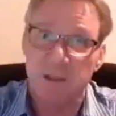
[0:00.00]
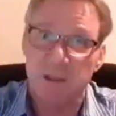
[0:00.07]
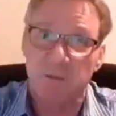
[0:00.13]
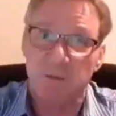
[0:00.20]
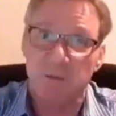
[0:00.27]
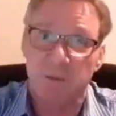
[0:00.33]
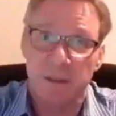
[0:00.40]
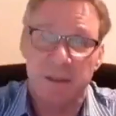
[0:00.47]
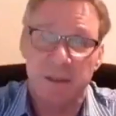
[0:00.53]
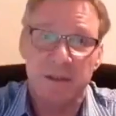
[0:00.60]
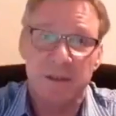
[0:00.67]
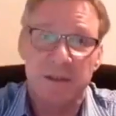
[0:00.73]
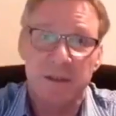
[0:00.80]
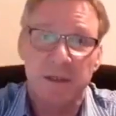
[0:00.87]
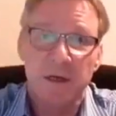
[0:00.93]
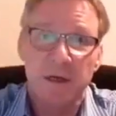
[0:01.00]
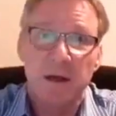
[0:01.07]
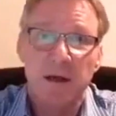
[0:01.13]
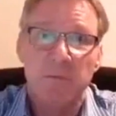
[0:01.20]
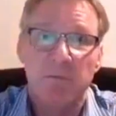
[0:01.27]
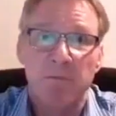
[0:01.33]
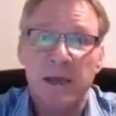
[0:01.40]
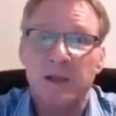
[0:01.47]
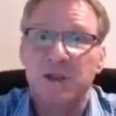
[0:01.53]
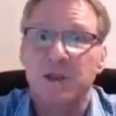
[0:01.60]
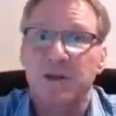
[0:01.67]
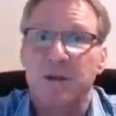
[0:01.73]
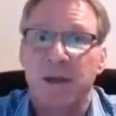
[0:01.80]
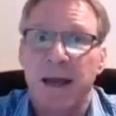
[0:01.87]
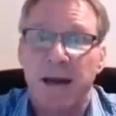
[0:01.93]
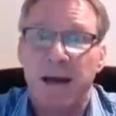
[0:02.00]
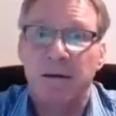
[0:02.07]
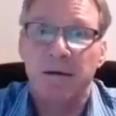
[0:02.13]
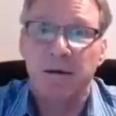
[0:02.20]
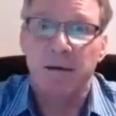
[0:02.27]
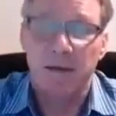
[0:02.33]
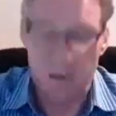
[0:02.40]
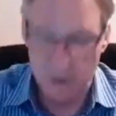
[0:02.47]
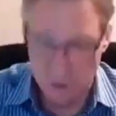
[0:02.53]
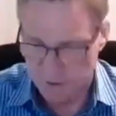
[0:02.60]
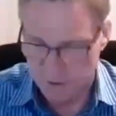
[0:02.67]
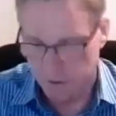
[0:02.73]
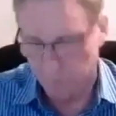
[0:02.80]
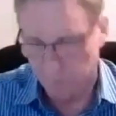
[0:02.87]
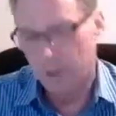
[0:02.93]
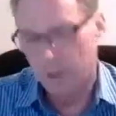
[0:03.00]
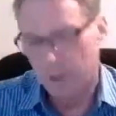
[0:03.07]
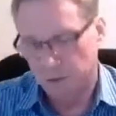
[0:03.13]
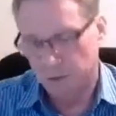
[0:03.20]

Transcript: please mention that in your question.